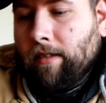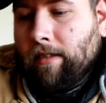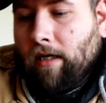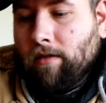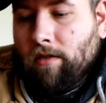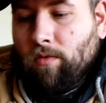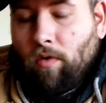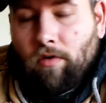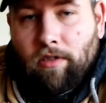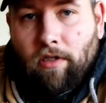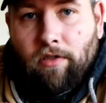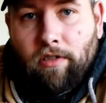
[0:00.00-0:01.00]
it tells the
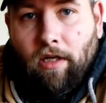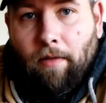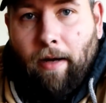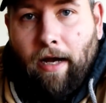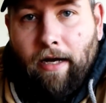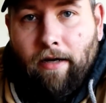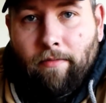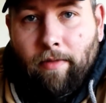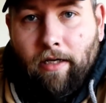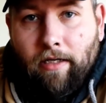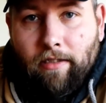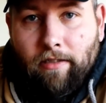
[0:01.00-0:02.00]
squirrels that are still up hiding
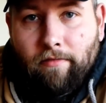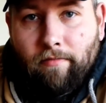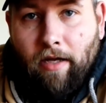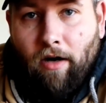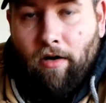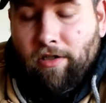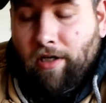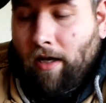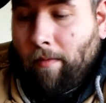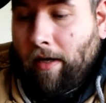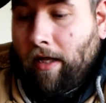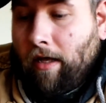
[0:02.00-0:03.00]
because they heard you
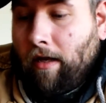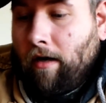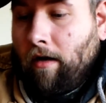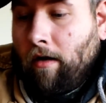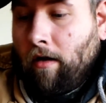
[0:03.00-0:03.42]
coming in.